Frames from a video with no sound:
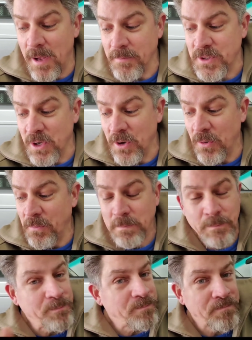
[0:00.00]
So
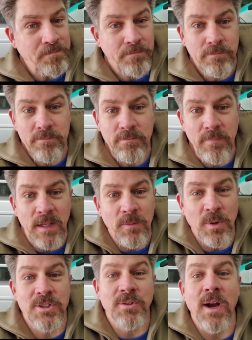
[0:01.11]

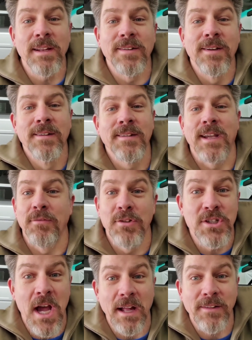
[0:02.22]
works great. Give it a
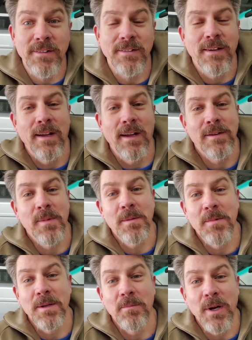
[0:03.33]
shot. You may
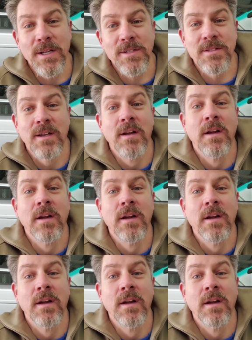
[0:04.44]
be impressed.